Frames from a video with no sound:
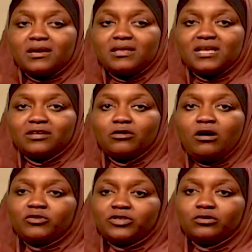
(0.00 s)
Now,
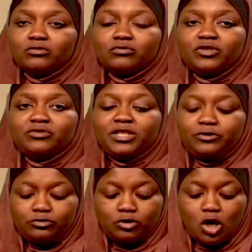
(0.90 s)
also, you need
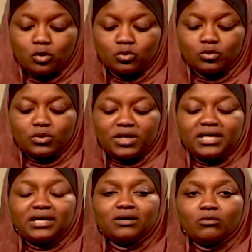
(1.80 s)
to know
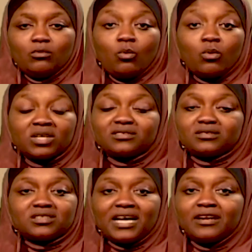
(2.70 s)
what
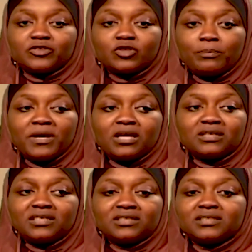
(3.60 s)
kind of topic
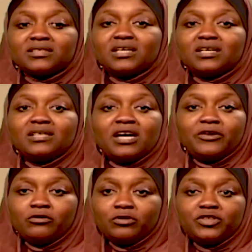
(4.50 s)
it is that
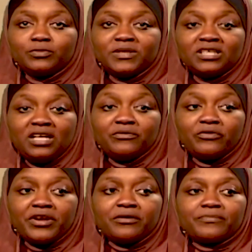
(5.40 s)
you're going to be
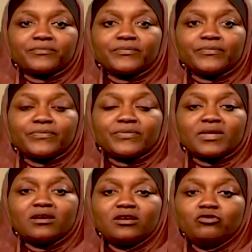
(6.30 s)
delivering.
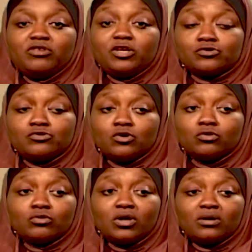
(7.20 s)
You need to
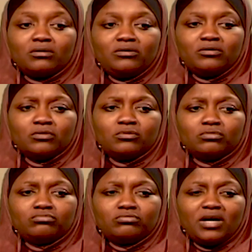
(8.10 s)
know,
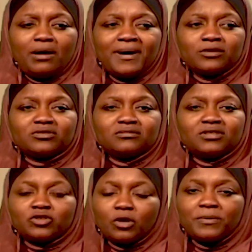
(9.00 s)
about the
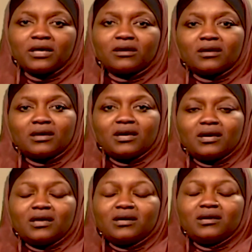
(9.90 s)
topic.
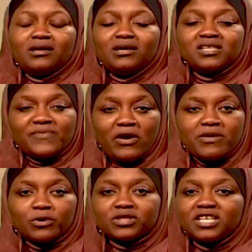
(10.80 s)
It's very
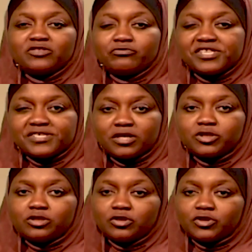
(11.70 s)
important to
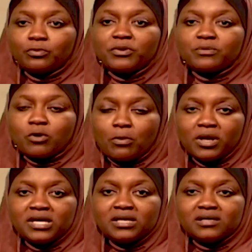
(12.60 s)
research your topic
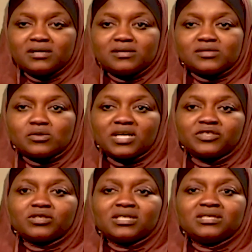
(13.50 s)
properly so that
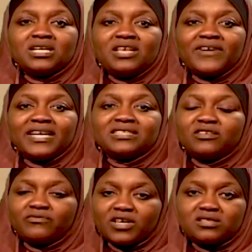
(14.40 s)
you can deliver it
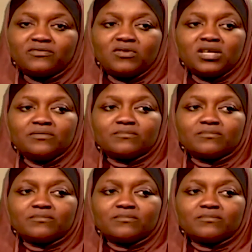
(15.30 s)
effectively.